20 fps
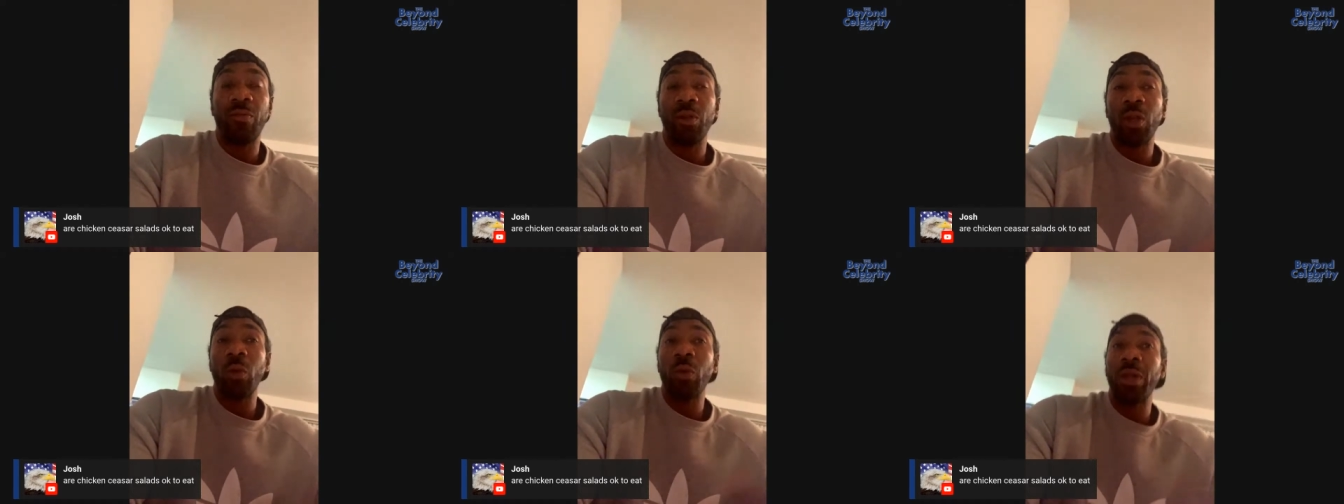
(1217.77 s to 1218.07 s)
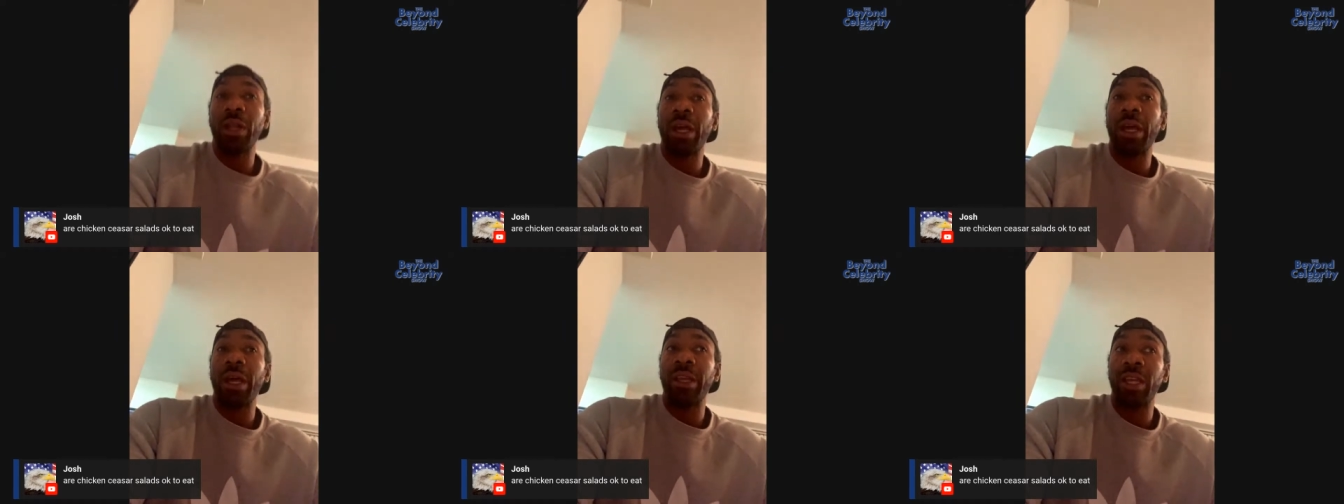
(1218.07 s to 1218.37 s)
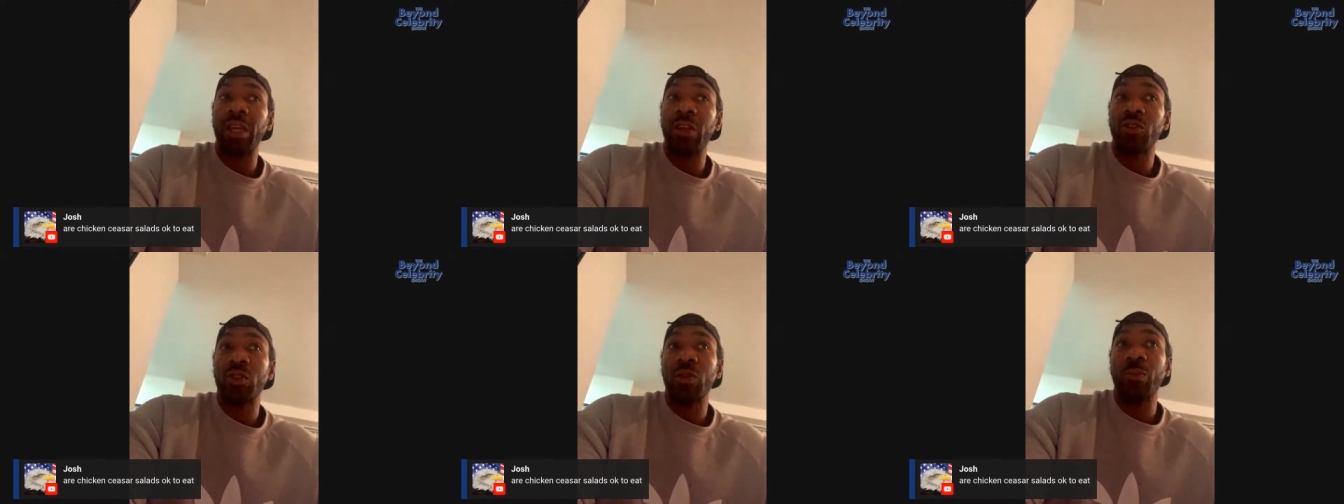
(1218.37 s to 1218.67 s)
And you want to
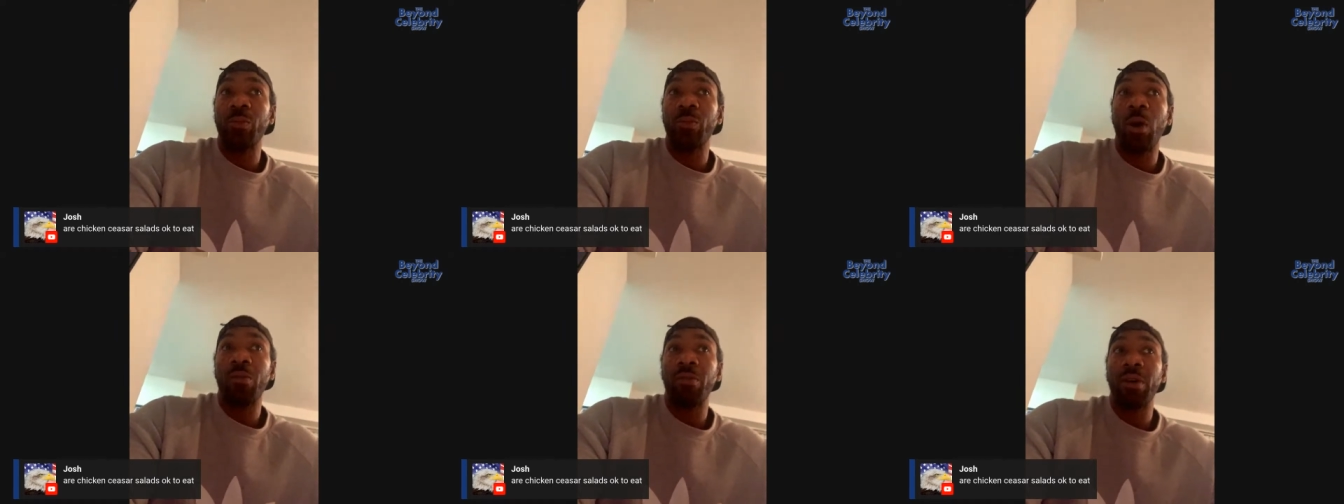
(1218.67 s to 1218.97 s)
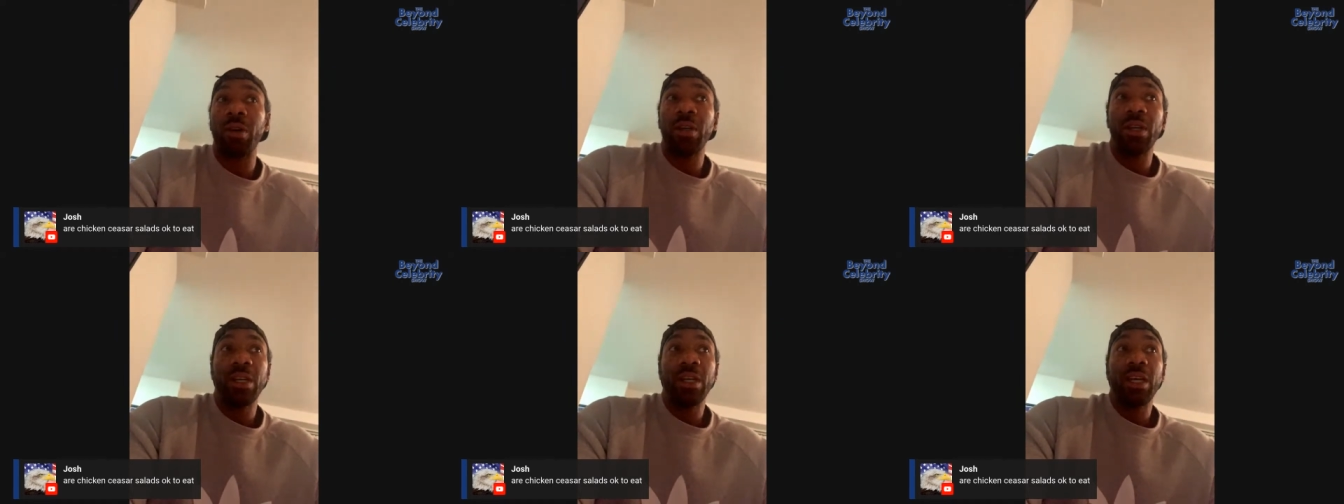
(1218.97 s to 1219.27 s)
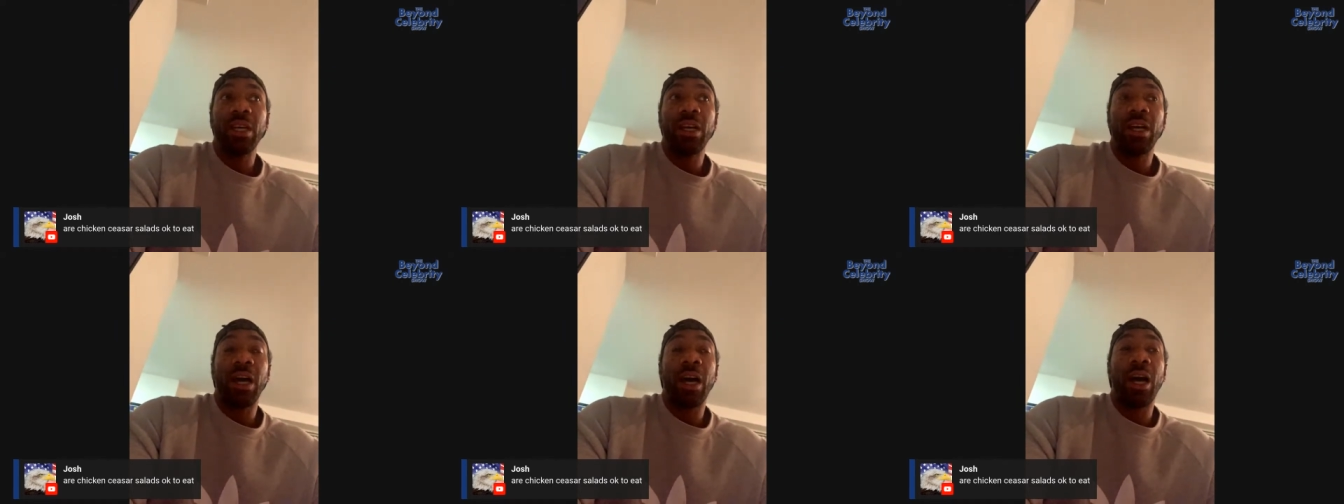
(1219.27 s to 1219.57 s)
adhere to more
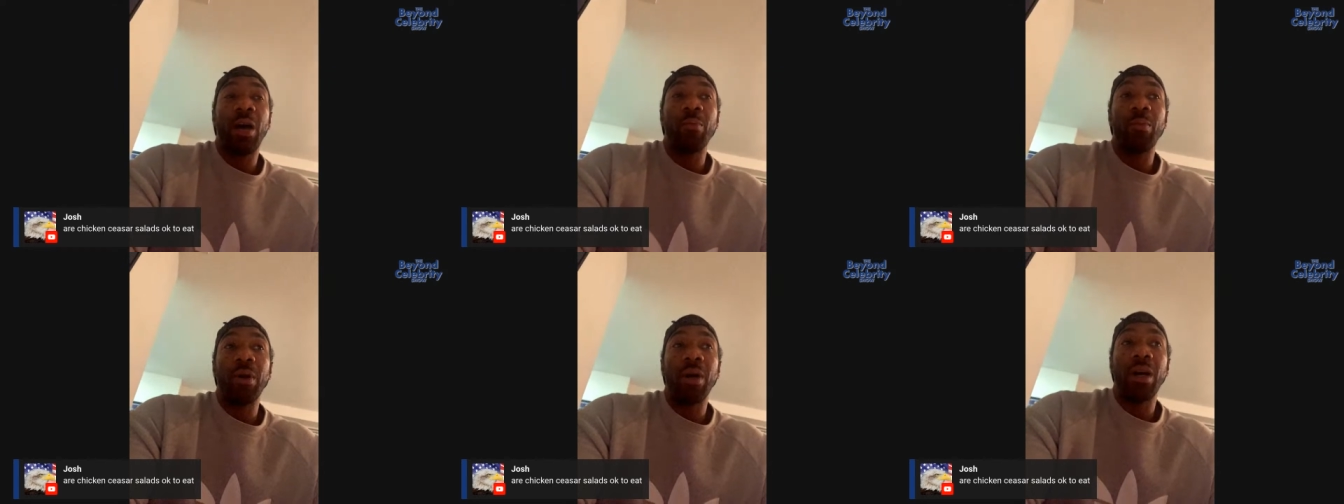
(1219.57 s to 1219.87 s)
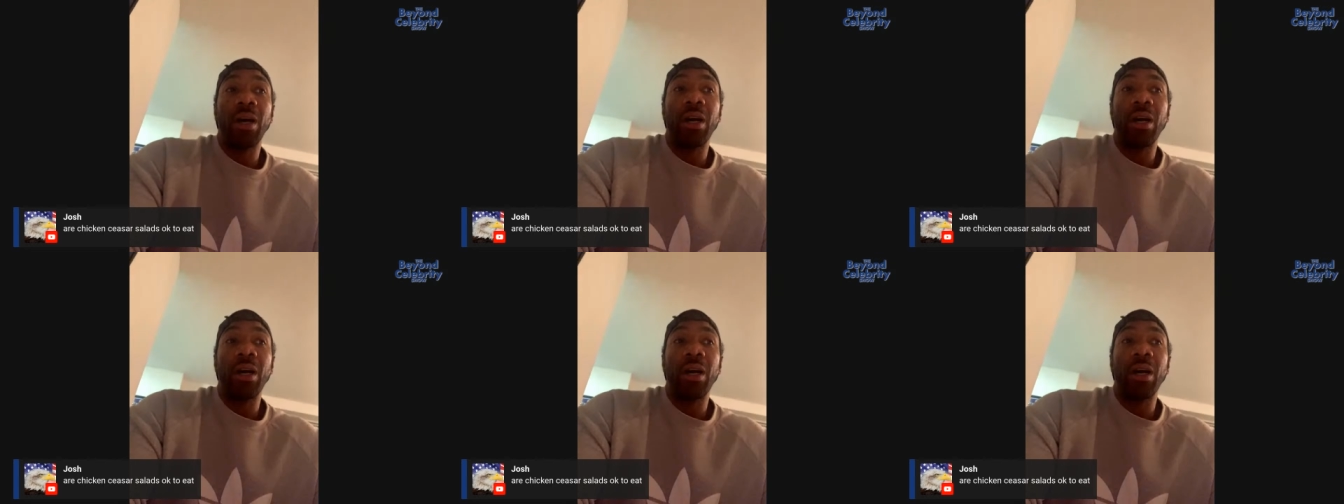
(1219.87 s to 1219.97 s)
of